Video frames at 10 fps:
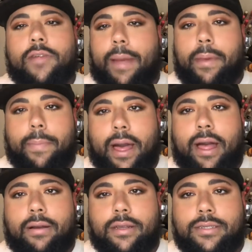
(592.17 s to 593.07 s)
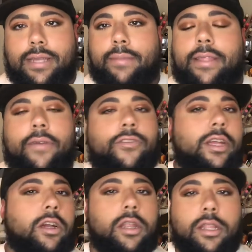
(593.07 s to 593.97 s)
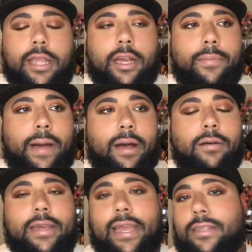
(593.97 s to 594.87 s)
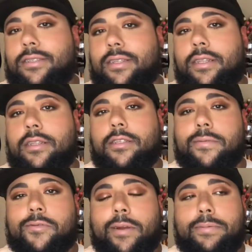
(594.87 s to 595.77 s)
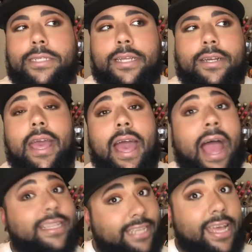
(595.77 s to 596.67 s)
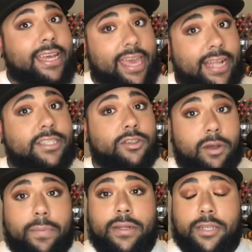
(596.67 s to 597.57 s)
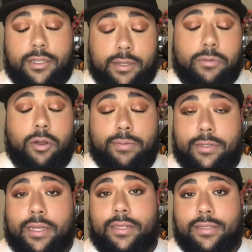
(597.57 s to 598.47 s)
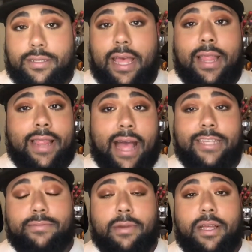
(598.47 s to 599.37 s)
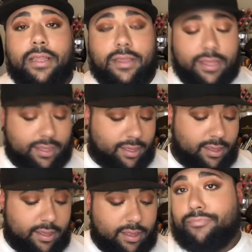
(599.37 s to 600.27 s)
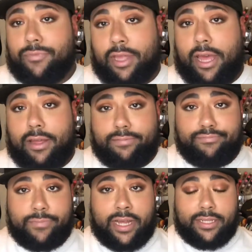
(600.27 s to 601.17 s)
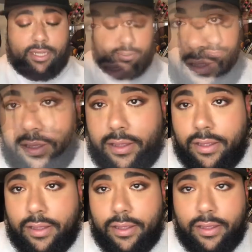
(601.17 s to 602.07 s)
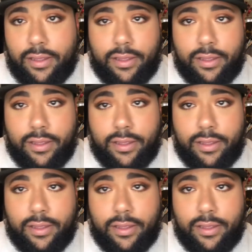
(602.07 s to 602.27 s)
crappy box, I'm definitely going to think about canceling the subscription. I did cancel a bunch of subscriptions last month. Yeah, I did. So,